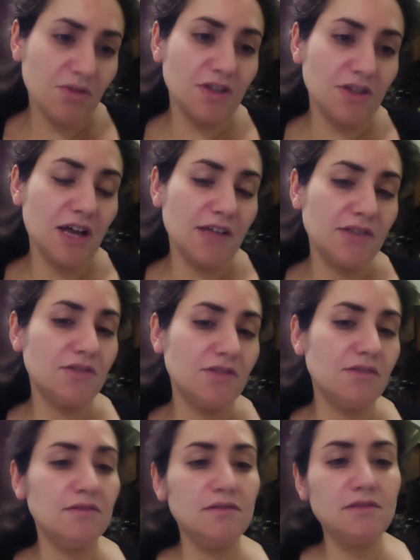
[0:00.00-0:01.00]
or just
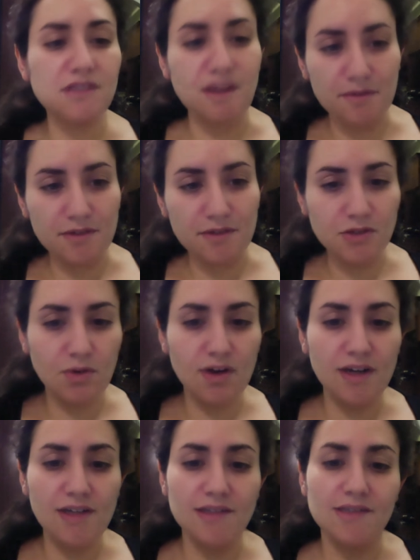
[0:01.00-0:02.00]
some of the stories?